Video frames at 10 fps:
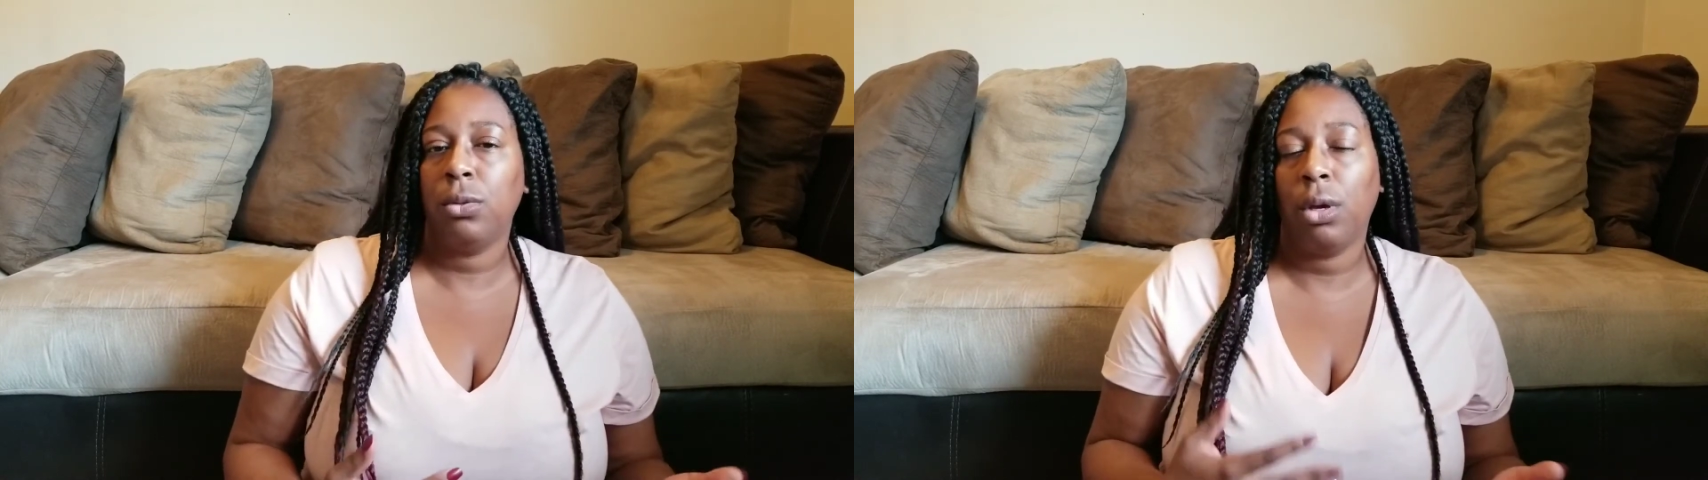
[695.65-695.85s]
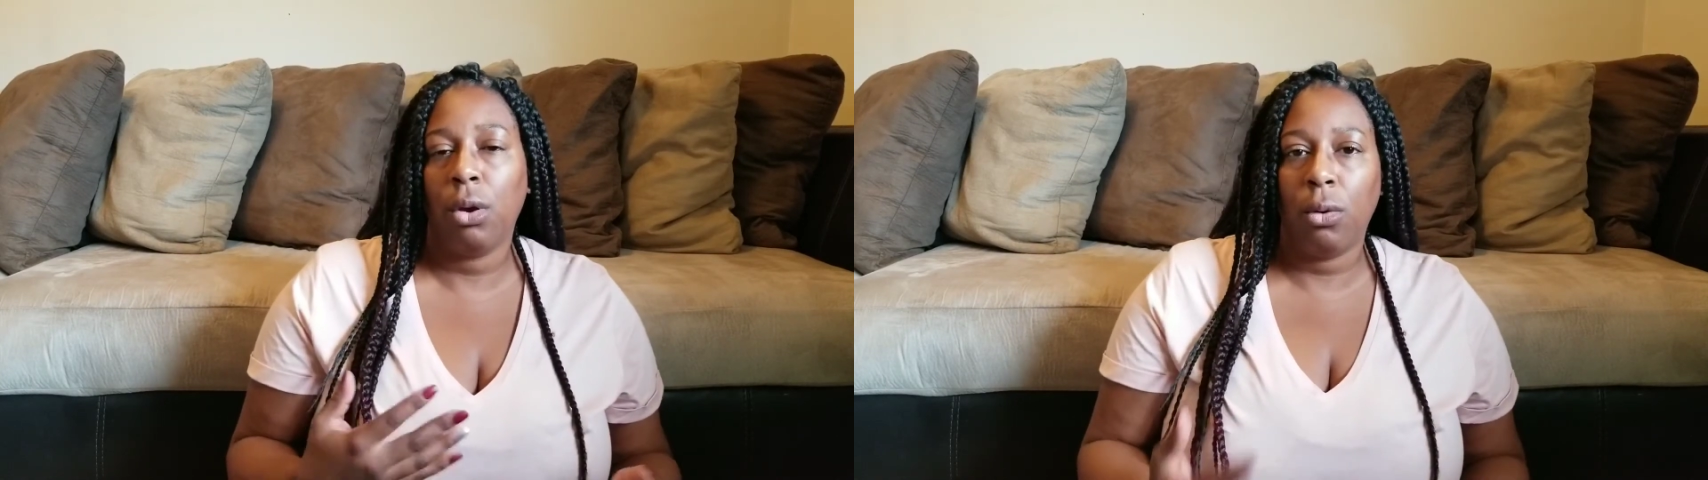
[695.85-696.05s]

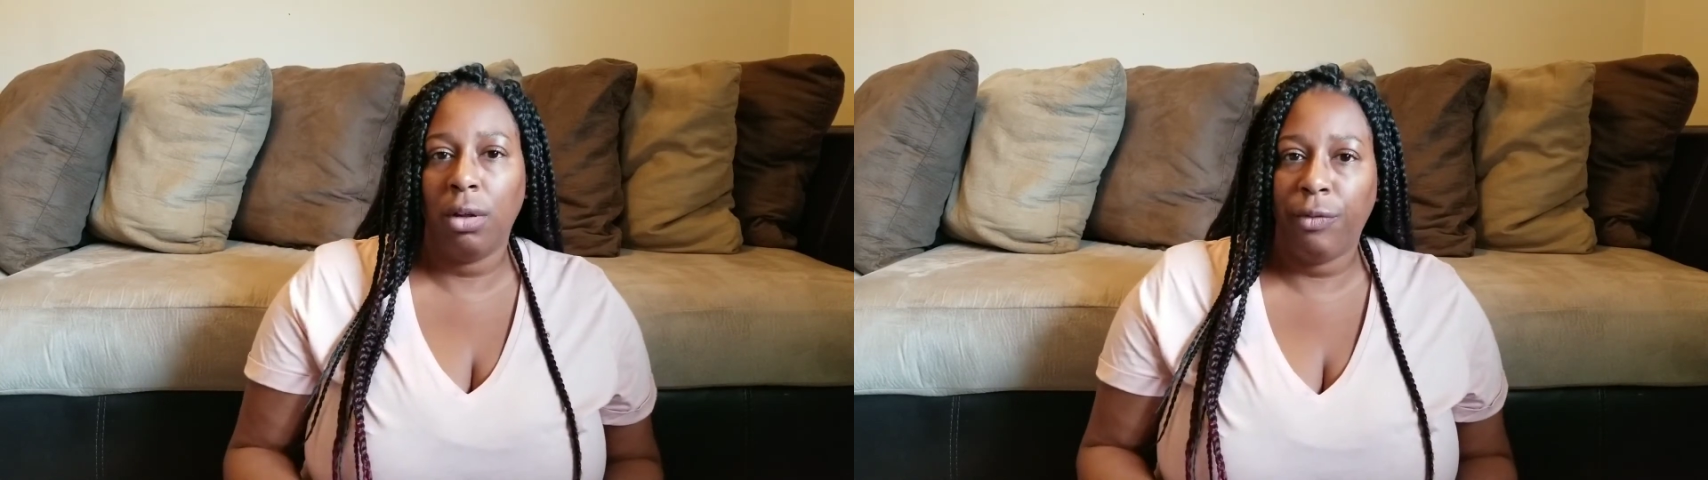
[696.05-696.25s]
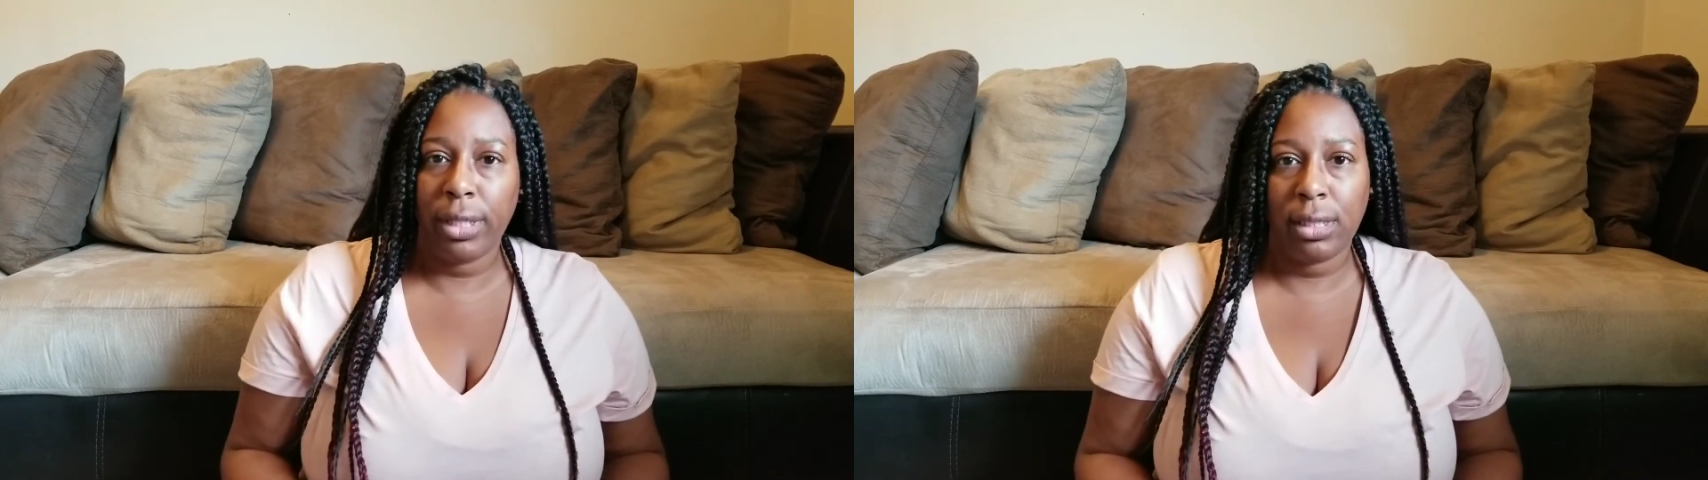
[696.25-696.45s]
their own
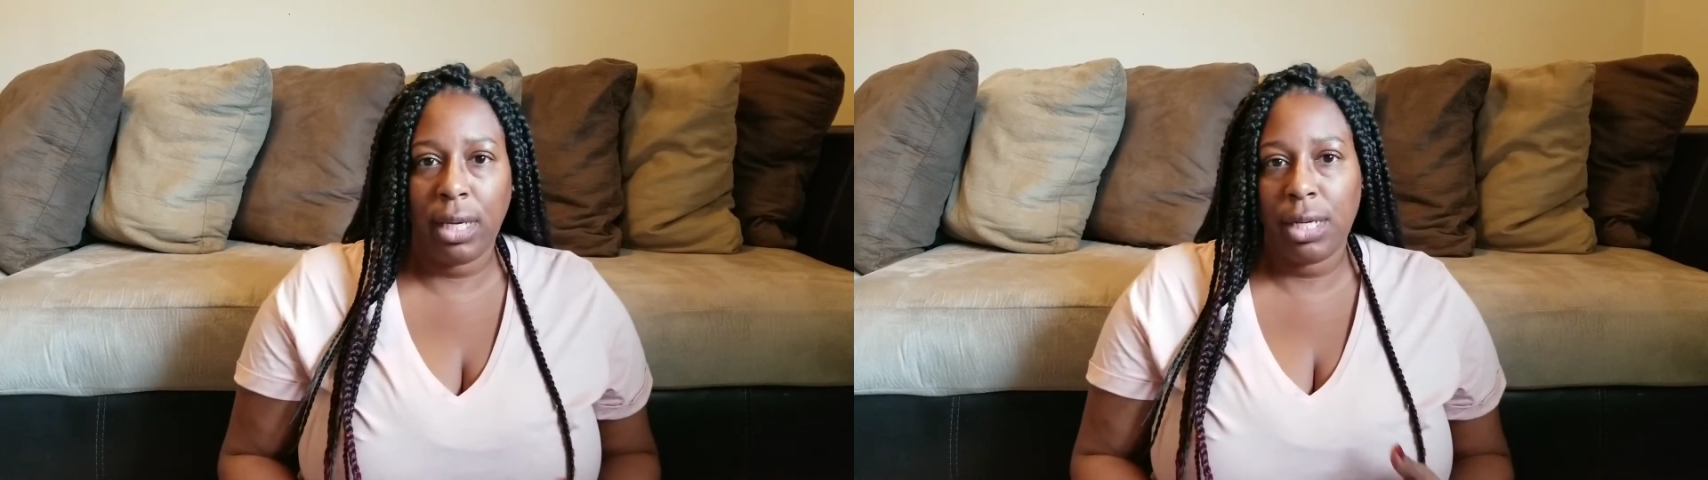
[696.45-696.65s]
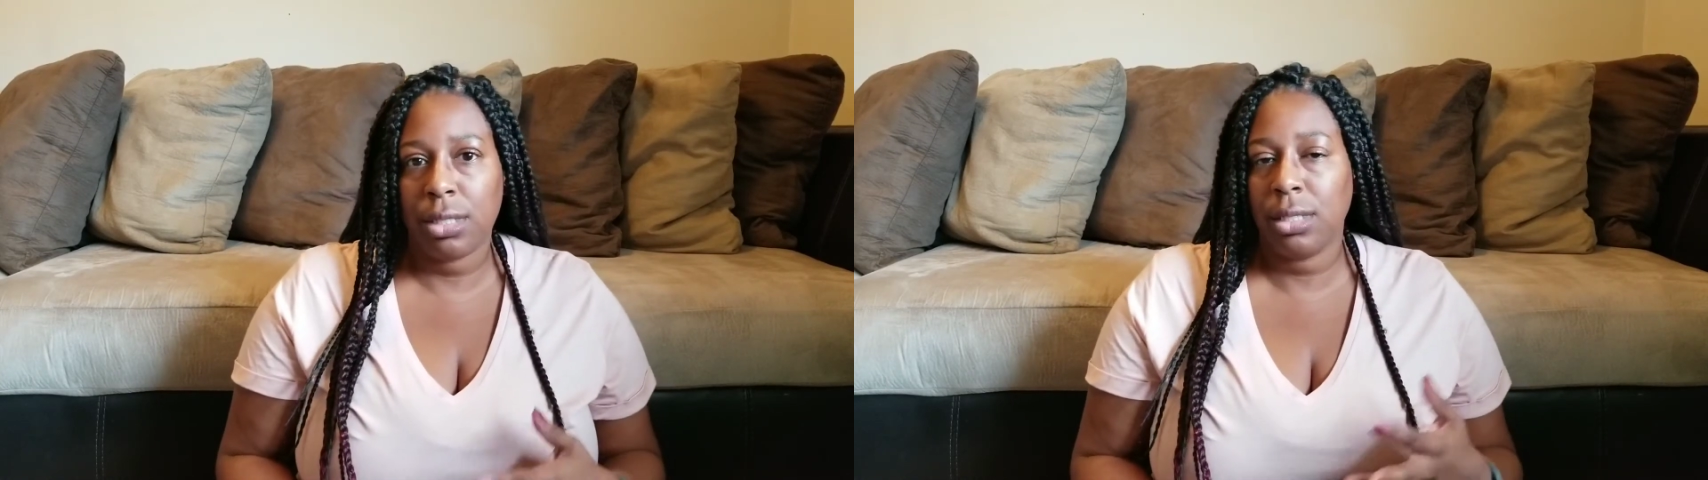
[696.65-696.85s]

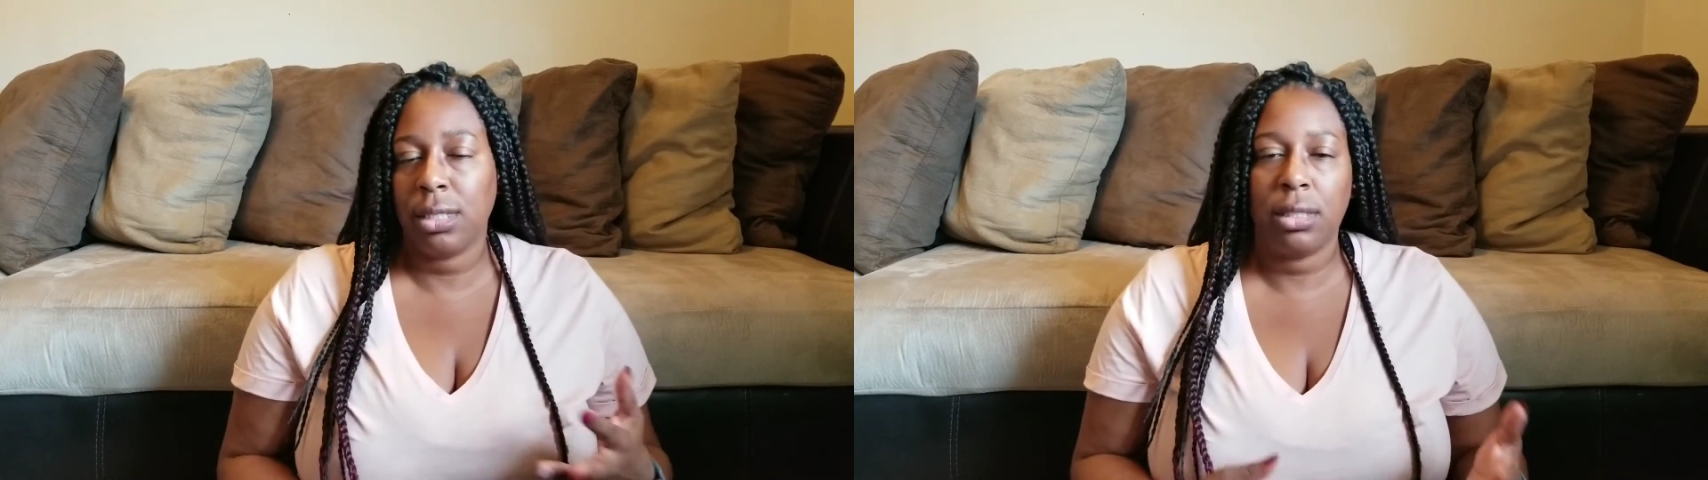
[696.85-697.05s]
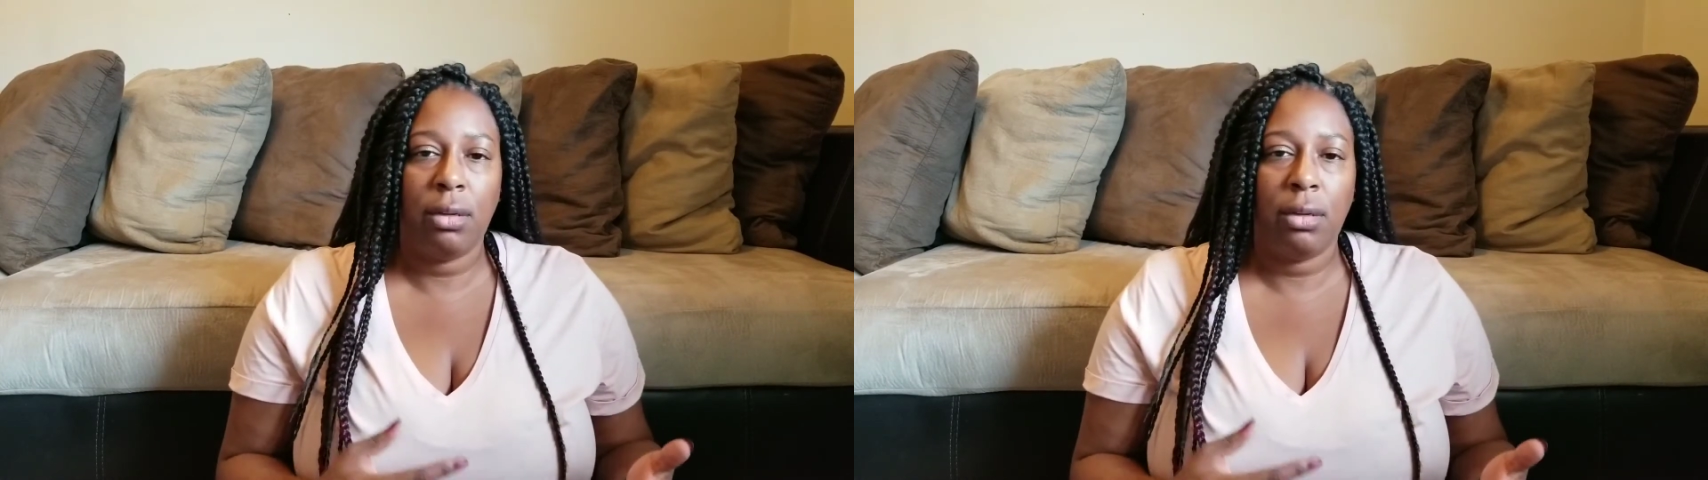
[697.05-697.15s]
investigations and see